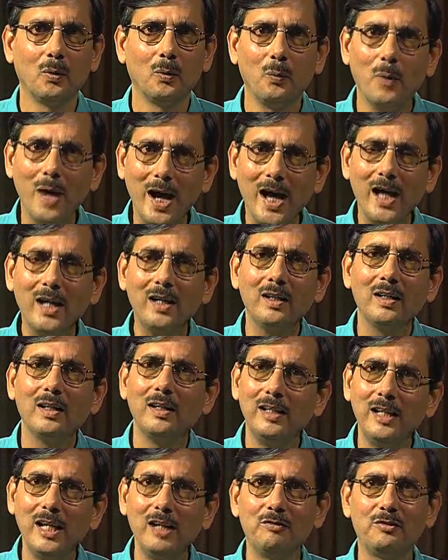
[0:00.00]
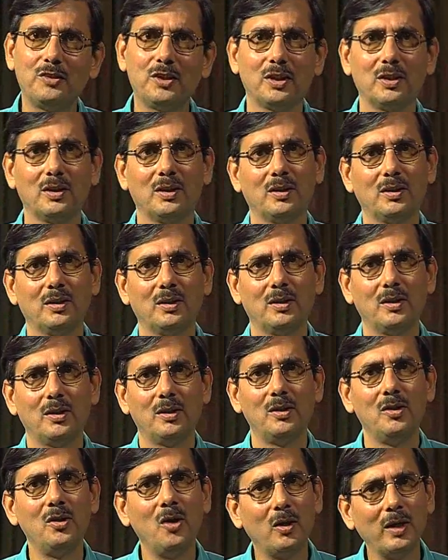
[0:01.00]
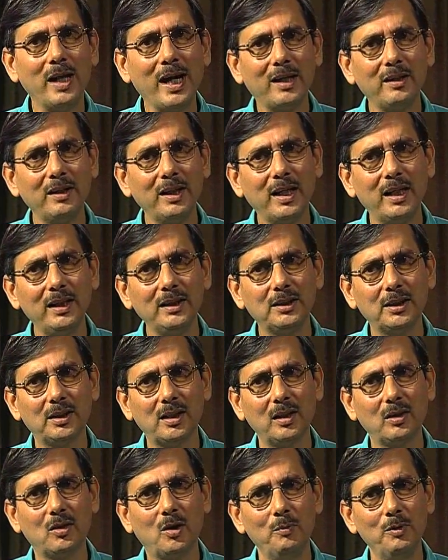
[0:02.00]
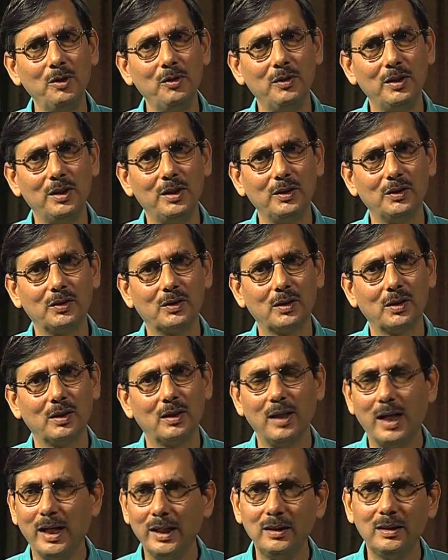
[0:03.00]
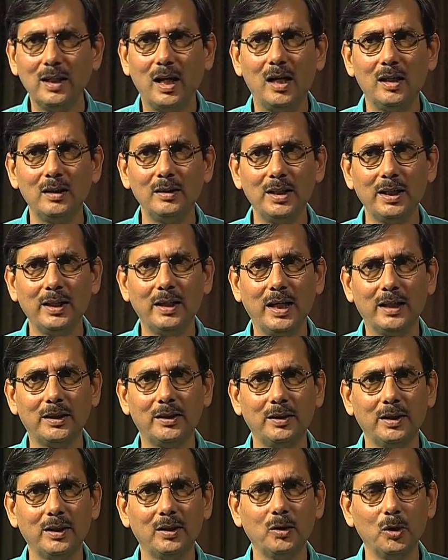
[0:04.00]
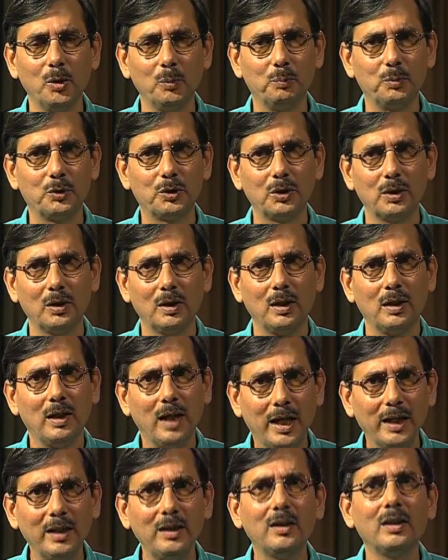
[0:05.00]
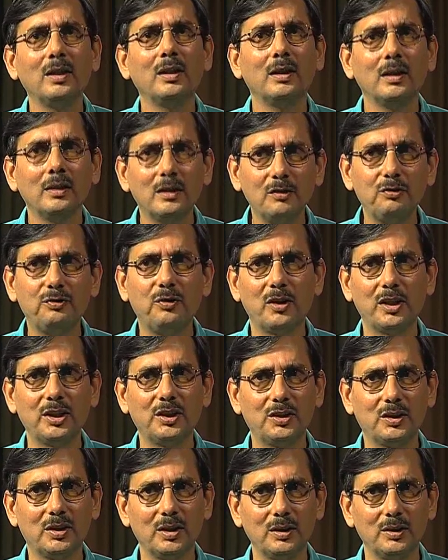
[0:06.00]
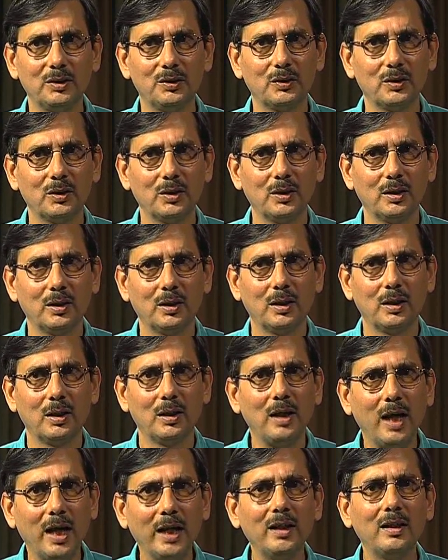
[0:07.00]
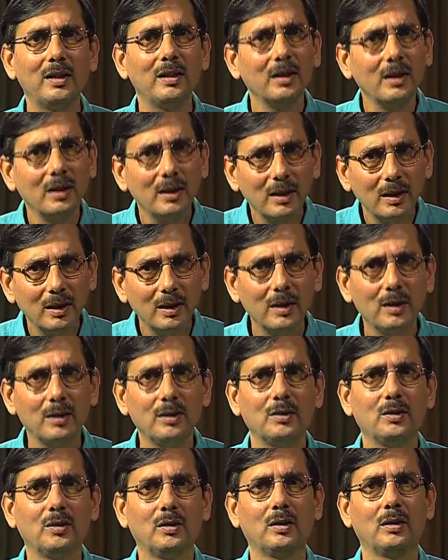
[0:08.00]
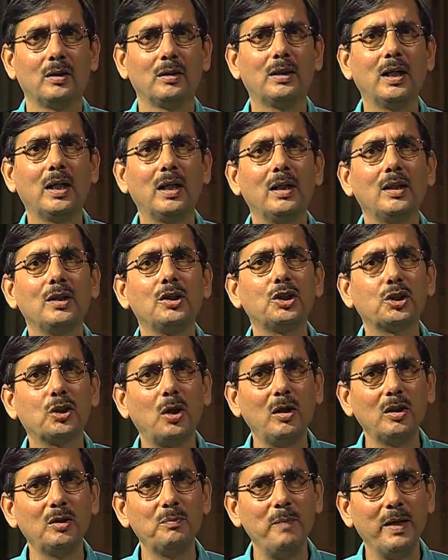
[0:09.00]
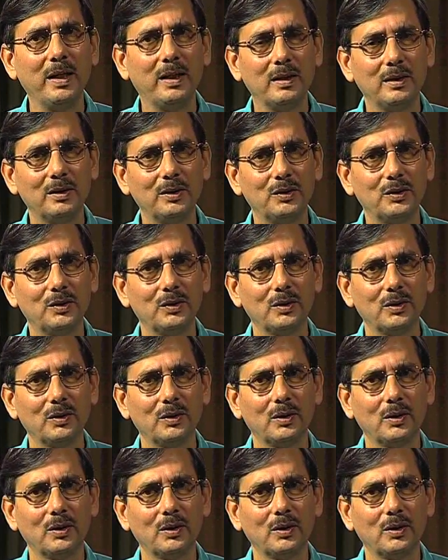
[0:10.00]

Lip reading: where lived non-agricultural communities like the hunting-gathering groups, like the foresters, like the salt makers,